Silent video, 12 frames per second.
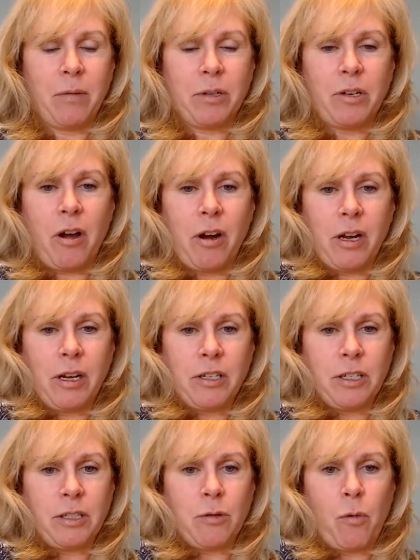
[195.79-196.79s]
We're talking
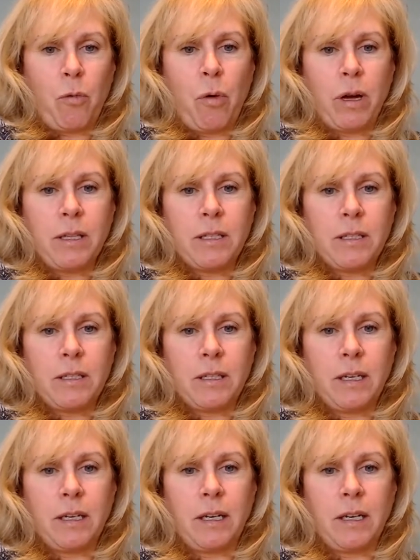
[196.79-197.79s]
just what's
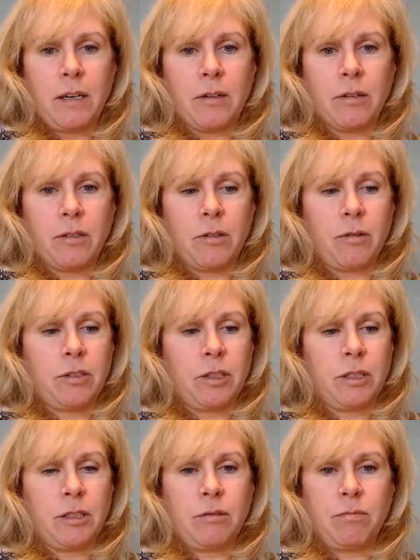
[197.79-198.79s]
in here. So
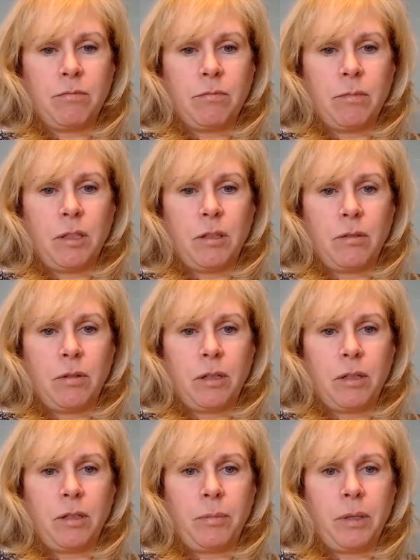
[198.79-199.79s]
just, a
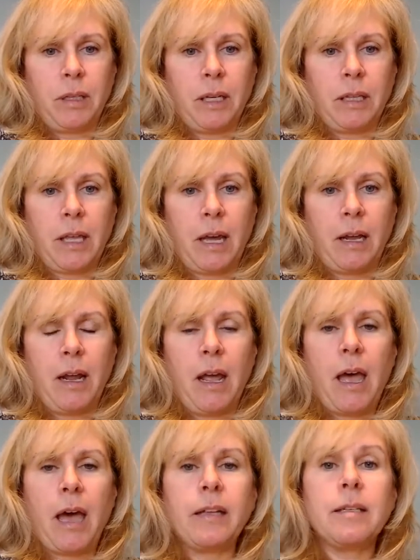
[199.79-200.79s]
little bit like that.
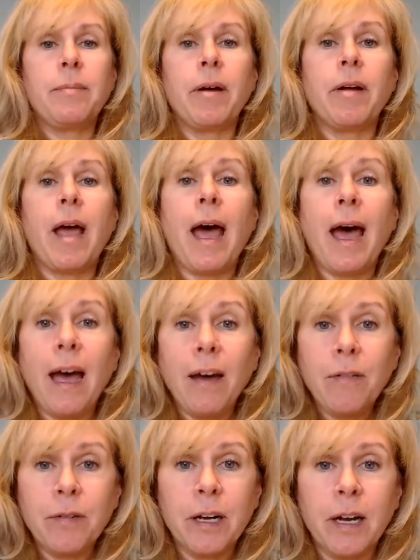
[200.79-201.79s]
That's about
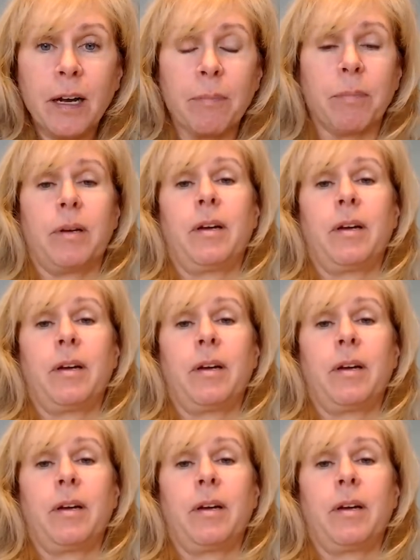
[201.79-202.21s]
half a cup.